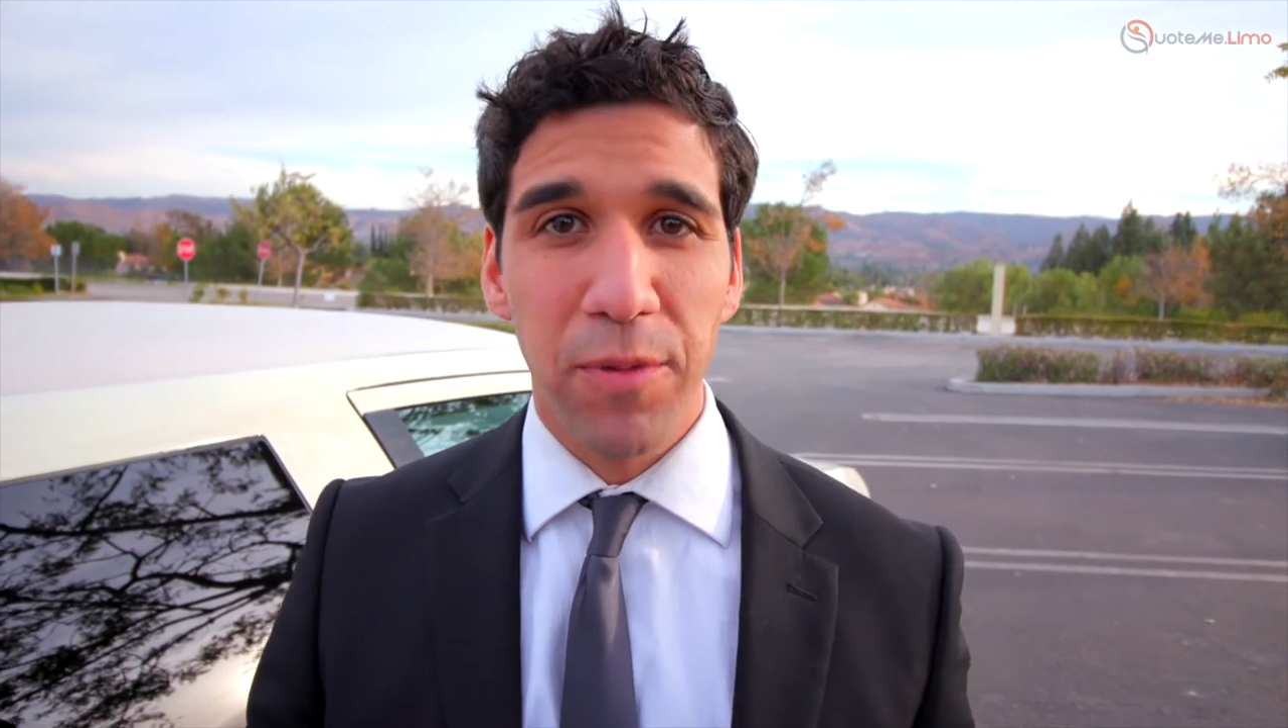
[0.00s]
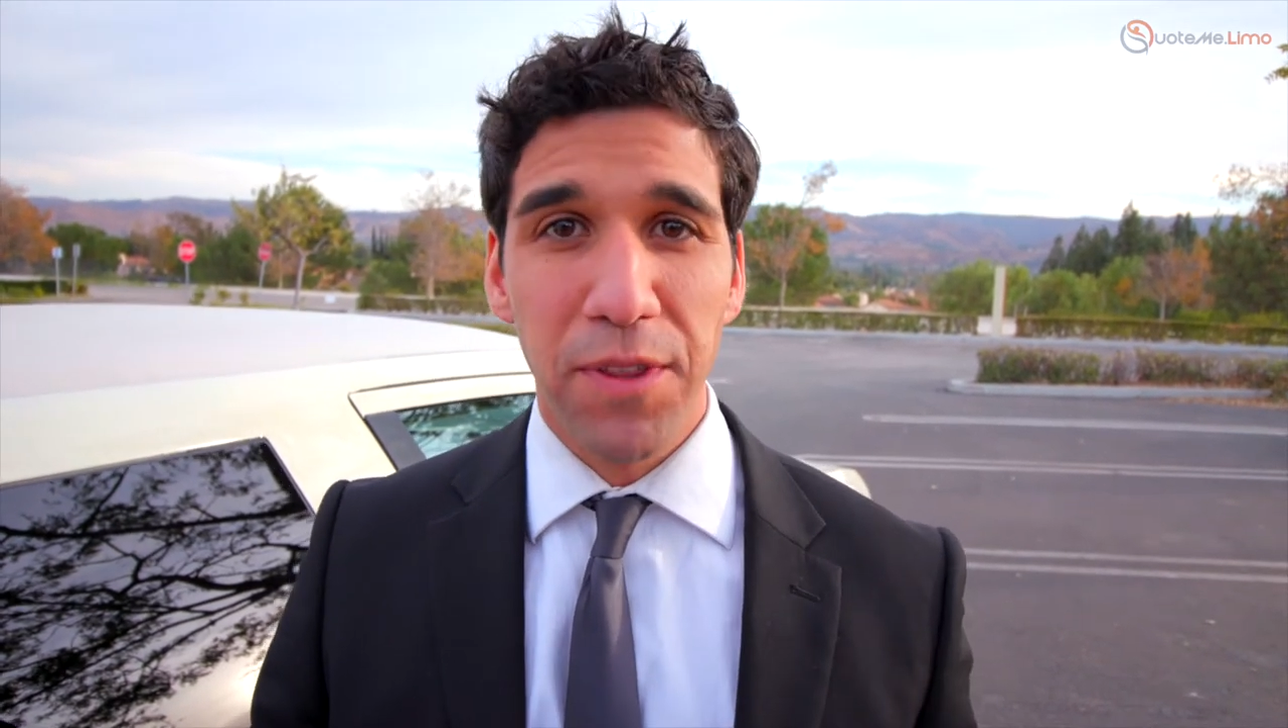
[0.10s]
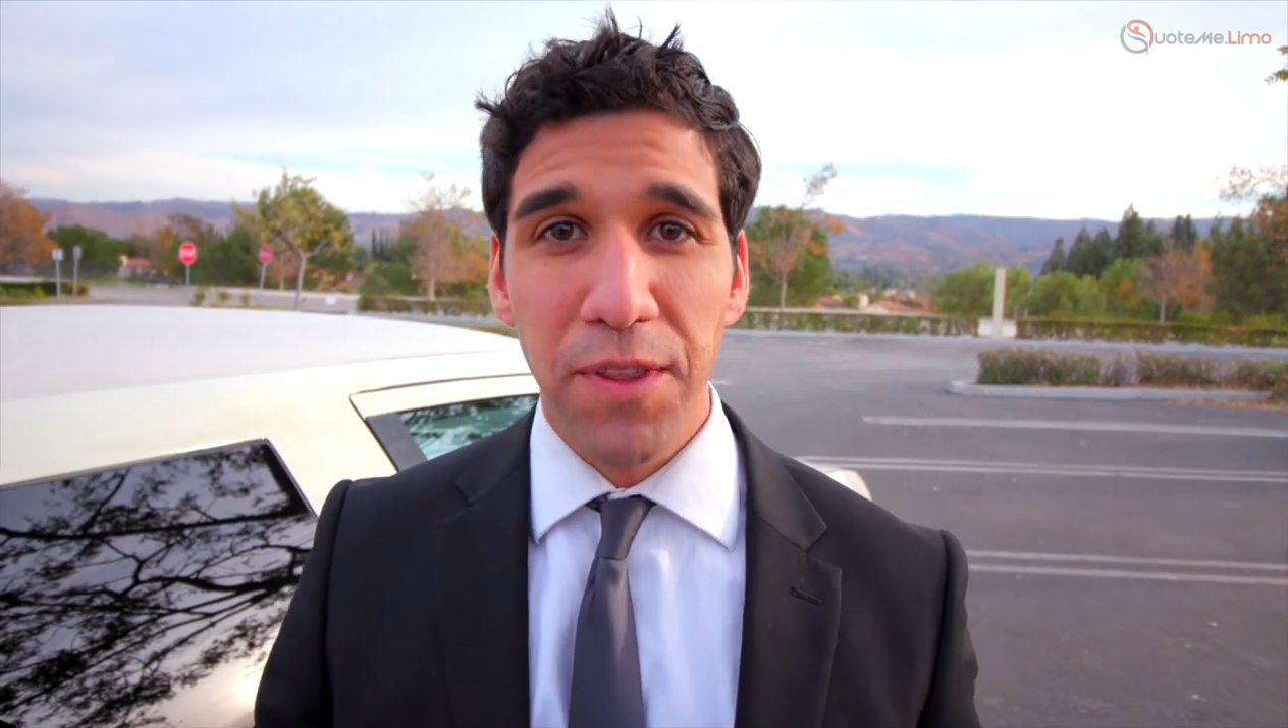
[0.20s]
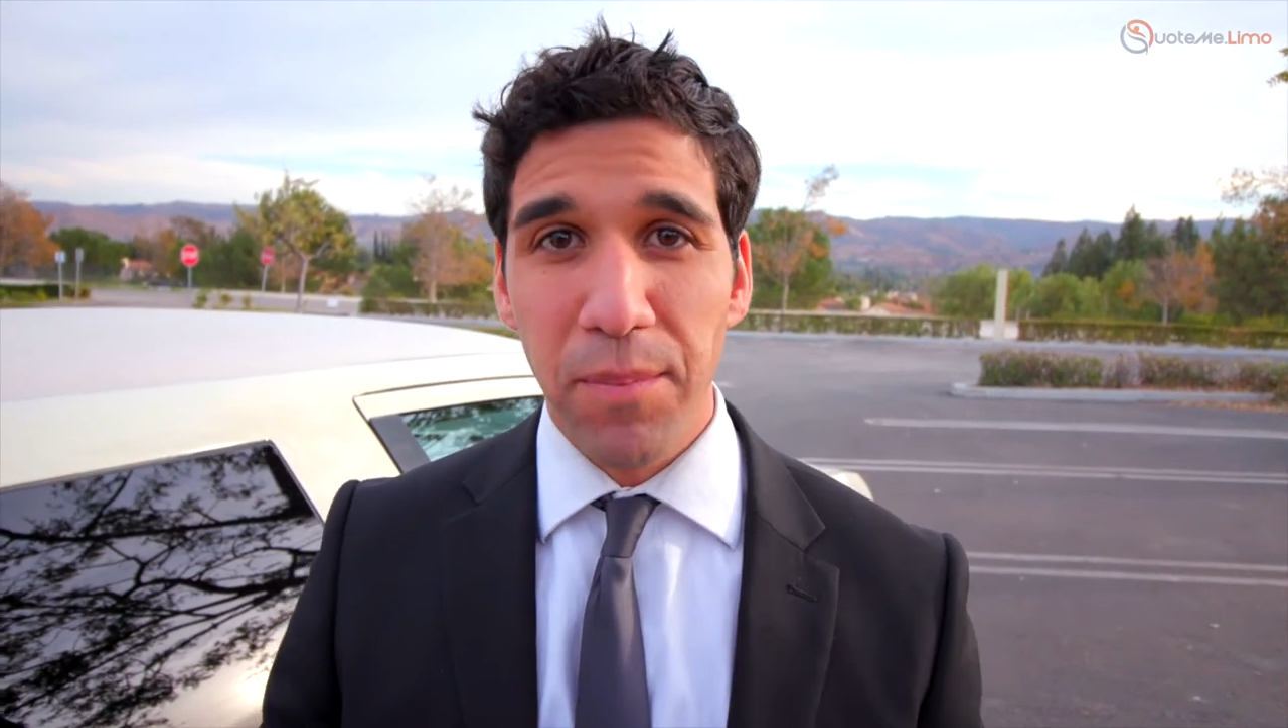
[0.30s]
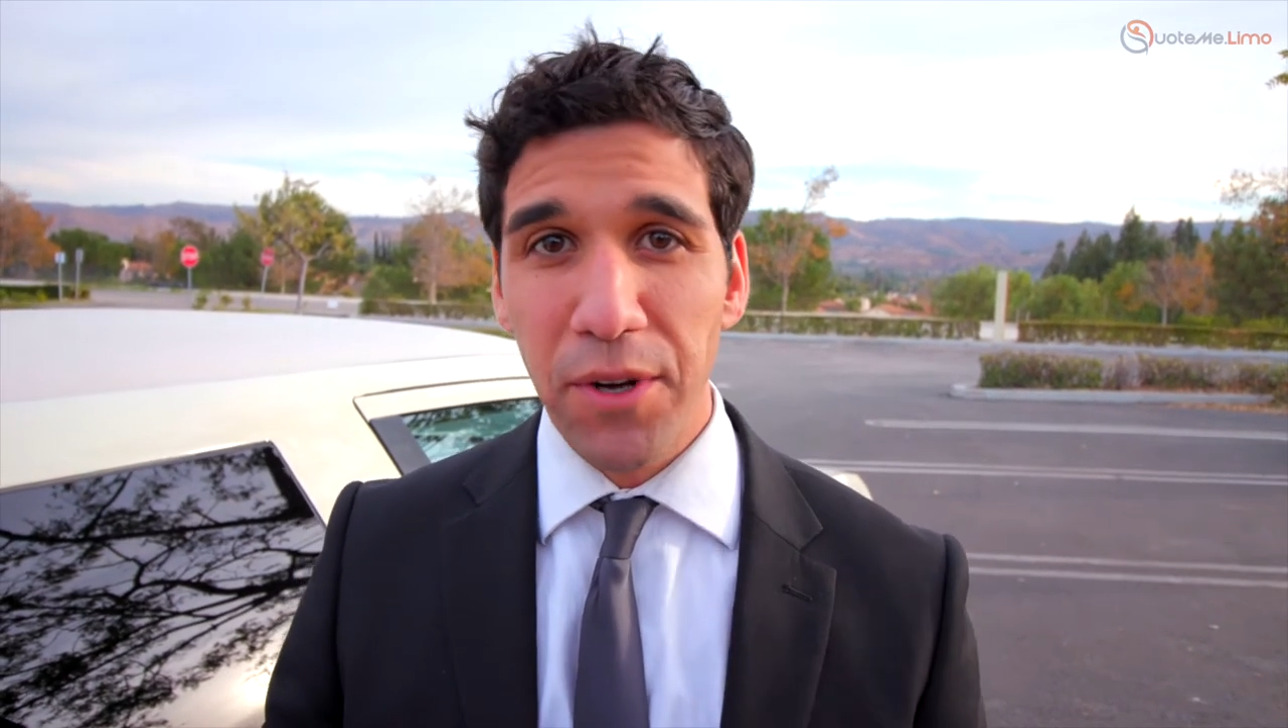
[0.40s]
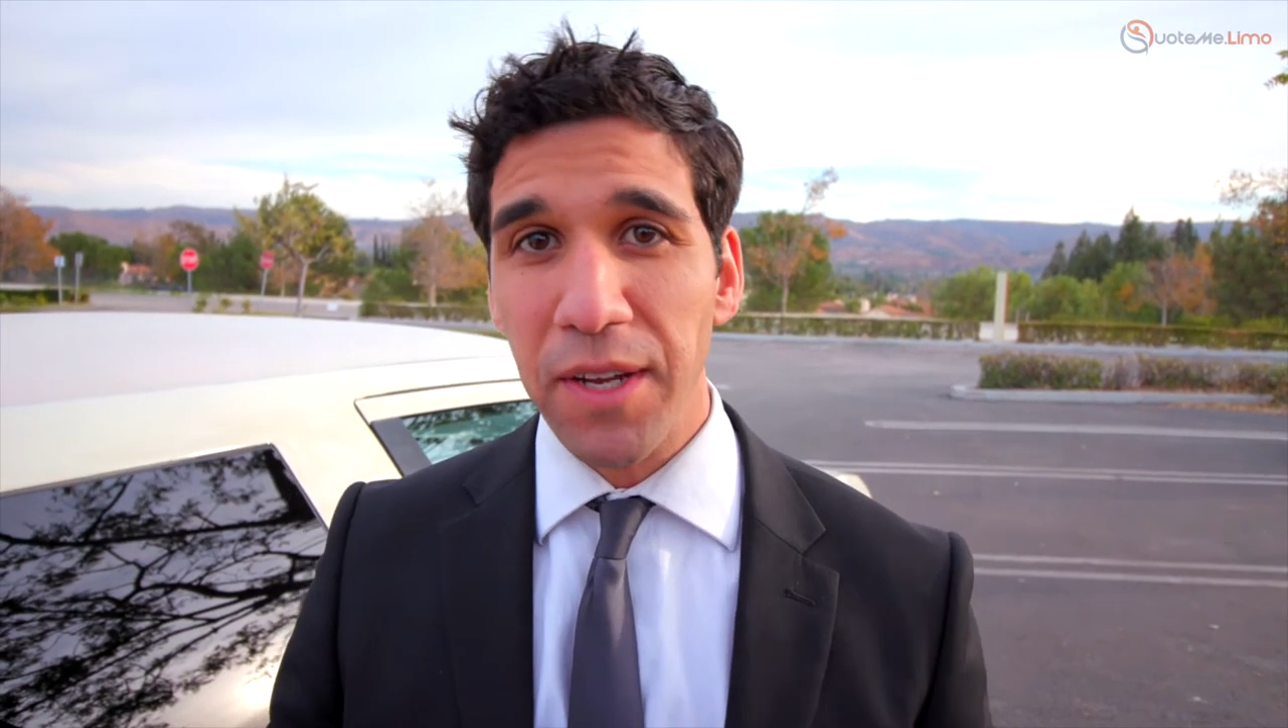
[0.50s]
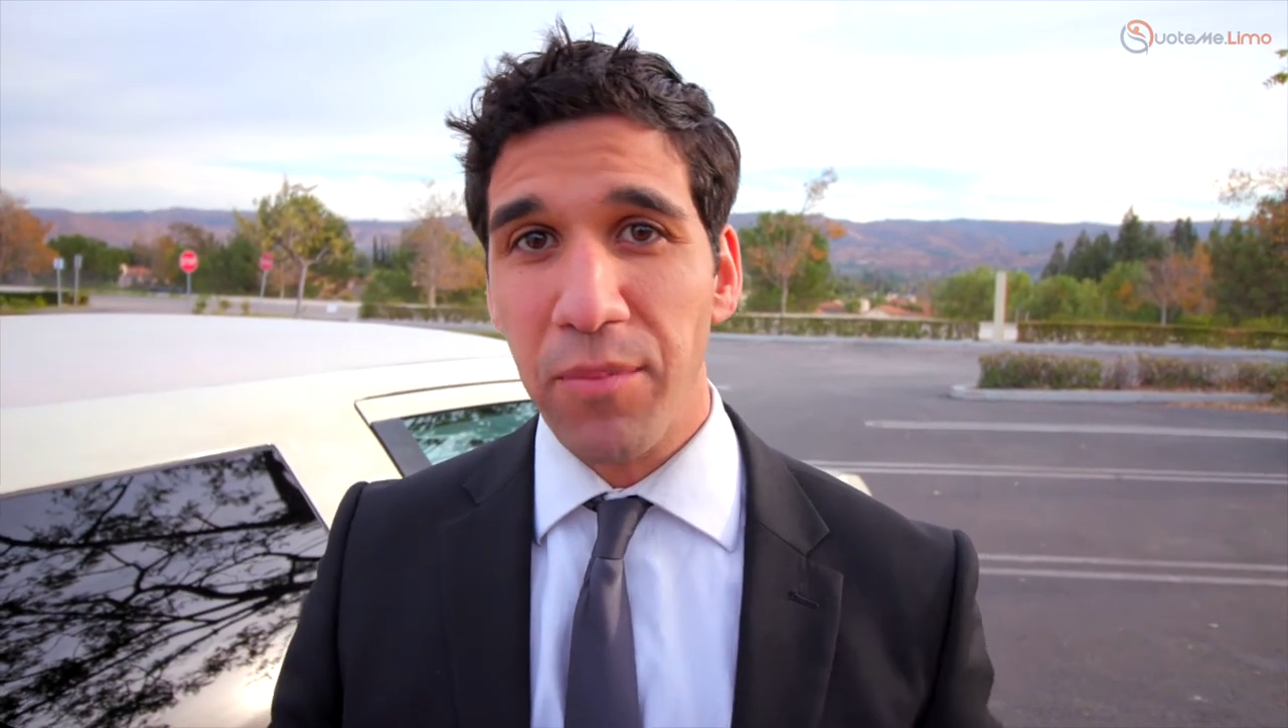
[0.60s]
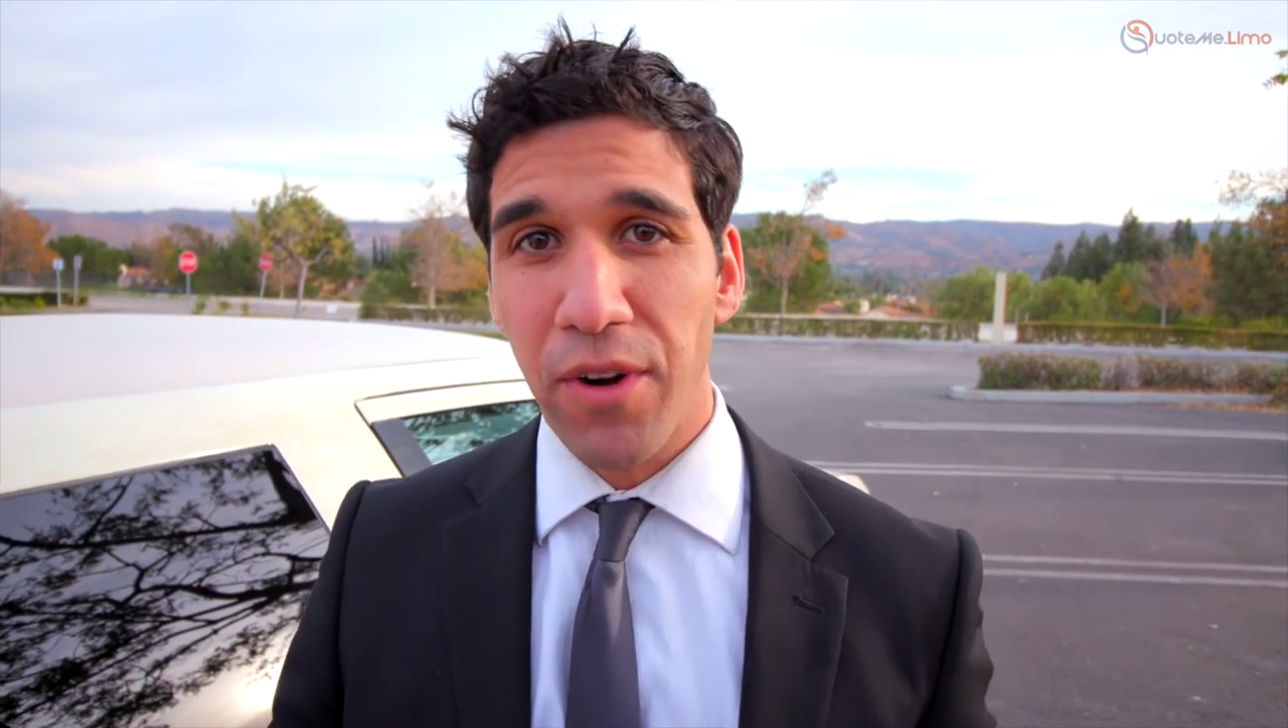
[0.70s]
within the booking